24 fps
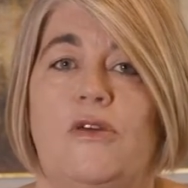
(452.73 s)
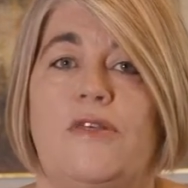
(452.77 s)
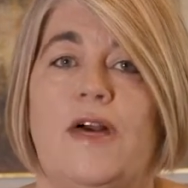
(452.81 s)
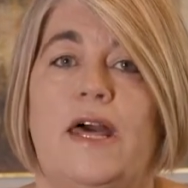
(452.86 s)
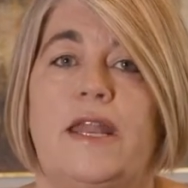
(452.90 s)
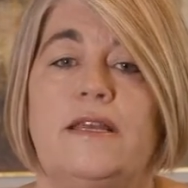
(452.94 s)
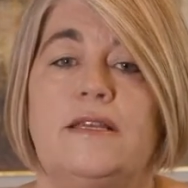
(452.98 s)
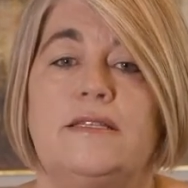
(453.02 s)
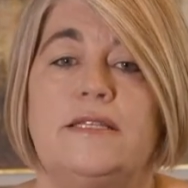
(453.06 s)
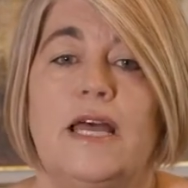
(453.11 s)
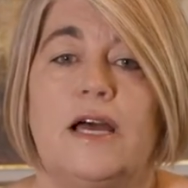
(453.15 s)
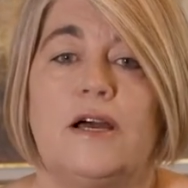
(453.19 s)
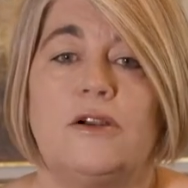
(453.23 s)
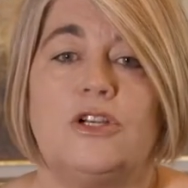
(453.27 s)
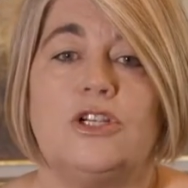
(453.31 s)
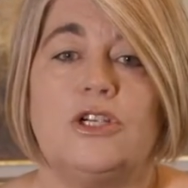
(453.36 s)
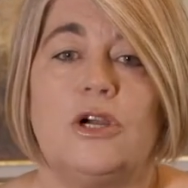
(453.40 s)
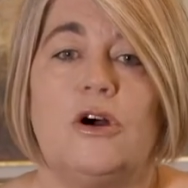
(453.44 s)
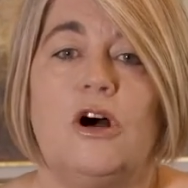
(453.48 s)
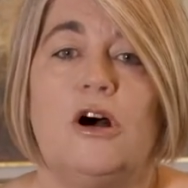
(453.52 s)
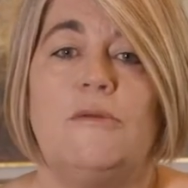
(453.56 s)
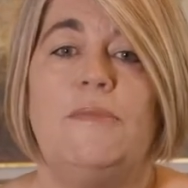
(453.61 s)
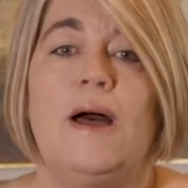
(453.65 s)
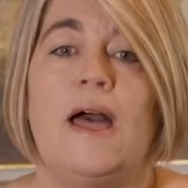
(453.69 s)
That is our
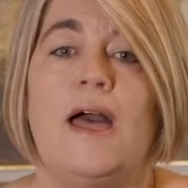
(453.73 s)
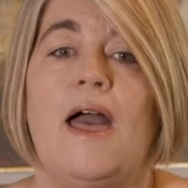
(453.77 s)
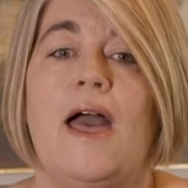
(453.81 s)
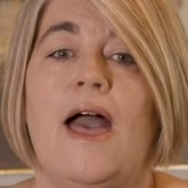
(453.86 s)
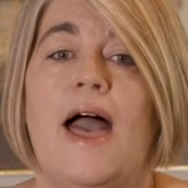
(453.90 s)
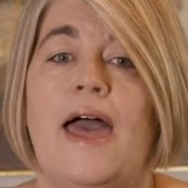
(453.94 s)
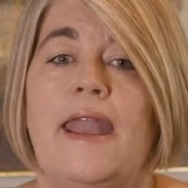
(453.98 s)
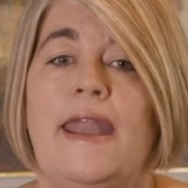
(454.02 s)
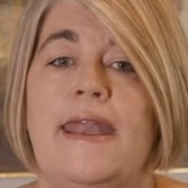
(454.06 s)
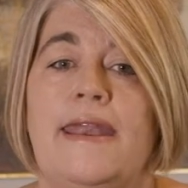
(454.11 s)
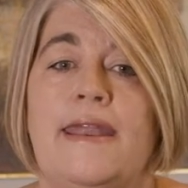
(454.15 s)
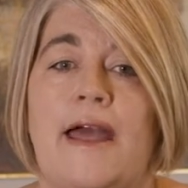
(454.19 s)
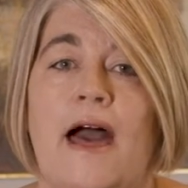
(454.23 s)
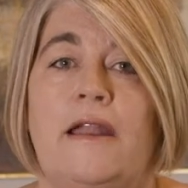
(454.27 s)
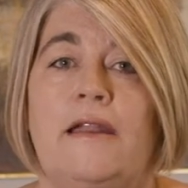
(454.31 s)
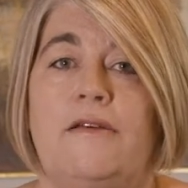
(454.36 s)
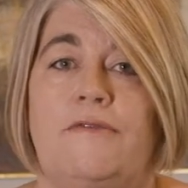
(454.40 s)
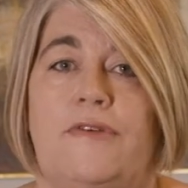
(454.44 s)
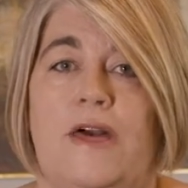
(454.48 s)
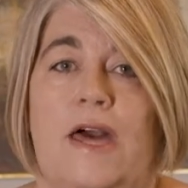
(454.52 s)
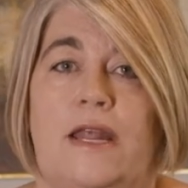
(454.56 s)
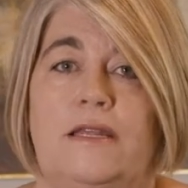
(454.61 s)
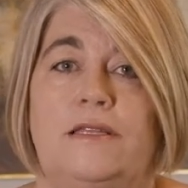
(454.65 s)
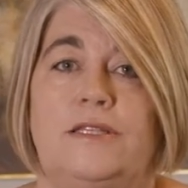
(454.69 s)
job, and none
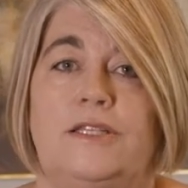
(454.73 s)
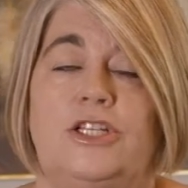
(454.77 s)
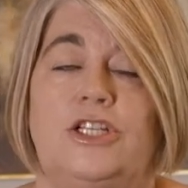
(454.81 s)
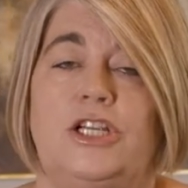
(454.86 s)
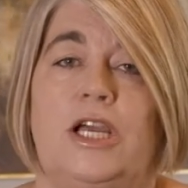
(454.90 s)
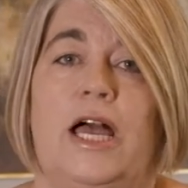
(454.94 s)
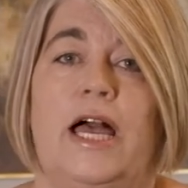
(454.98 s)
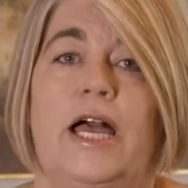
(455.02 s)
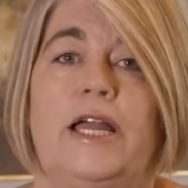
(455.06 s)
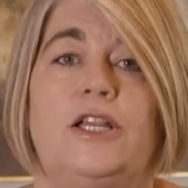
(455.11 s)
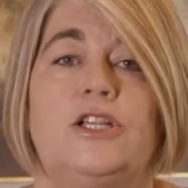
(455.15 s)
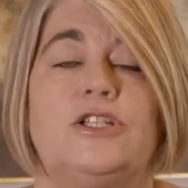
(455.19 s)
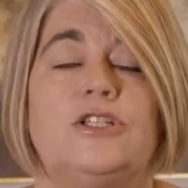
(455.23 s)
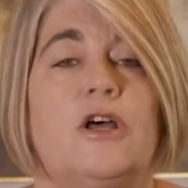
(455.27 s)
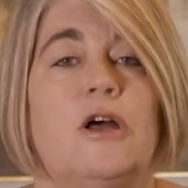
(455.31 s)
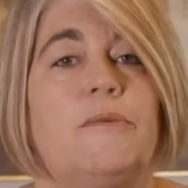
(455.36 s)
of that has changed.